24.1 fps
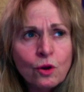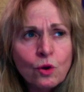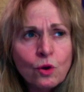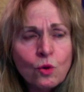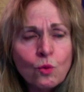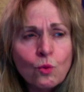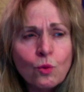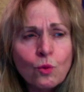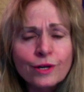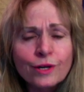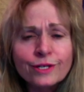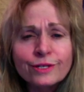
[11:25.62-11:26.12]

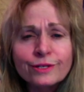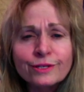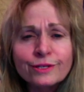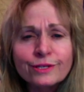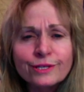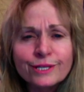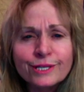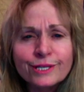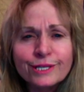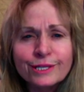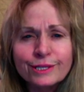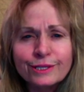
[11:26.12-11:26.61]
what are the
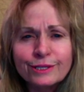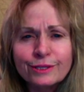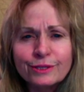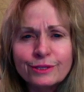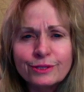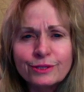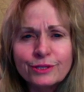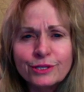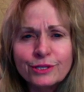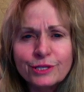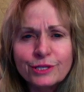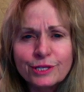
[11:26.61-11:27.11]

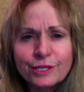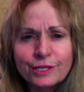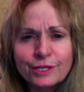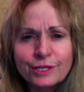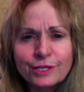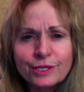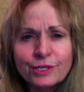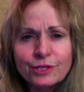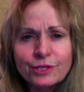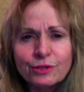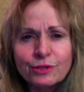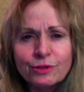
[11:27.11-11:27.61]
solutions
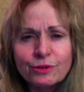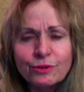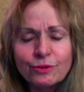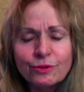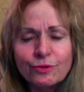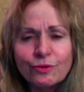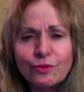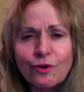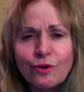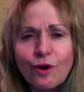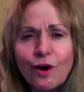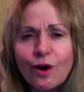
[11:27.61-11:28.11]

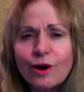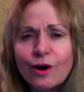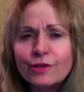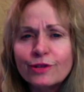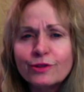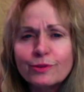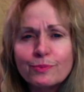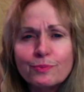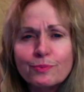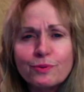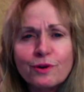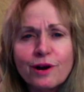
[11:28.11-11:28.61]
to all the
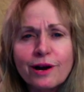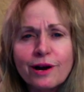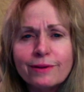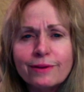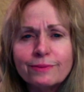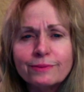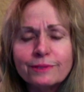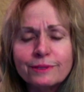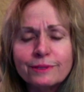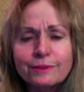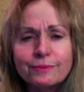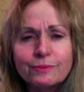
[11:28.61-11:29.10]

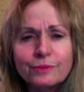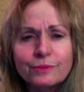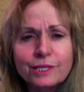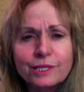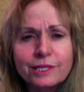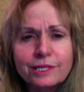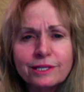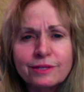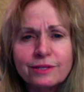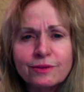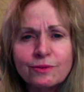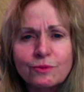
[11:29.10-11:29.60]
problems
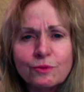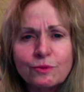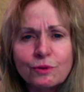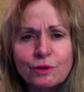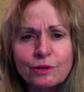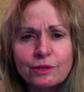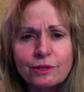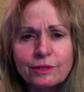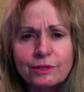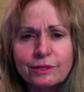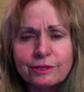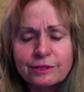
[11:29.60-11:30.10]
in the
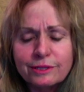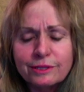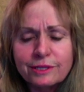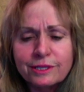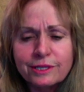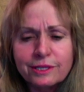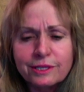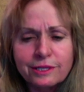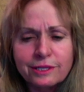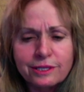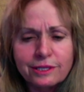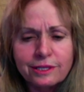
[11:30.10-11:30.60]
world,
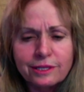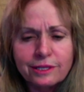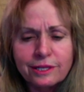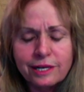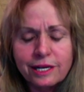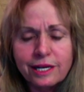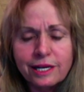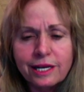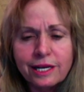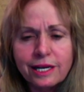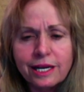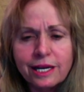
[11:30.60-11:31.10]
to
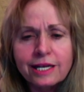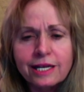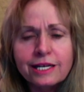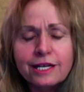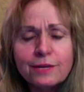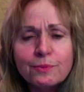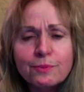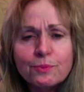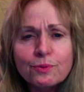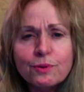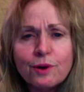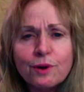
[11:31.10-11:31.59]
any
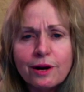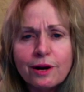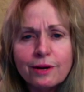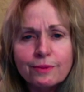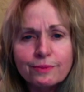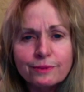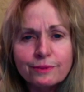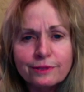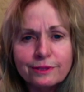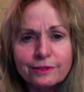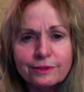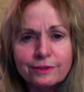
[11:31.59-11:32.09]

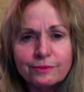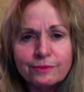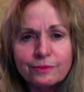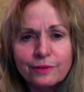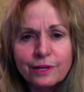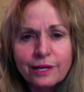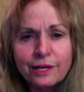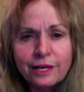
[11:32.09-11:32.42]
problem,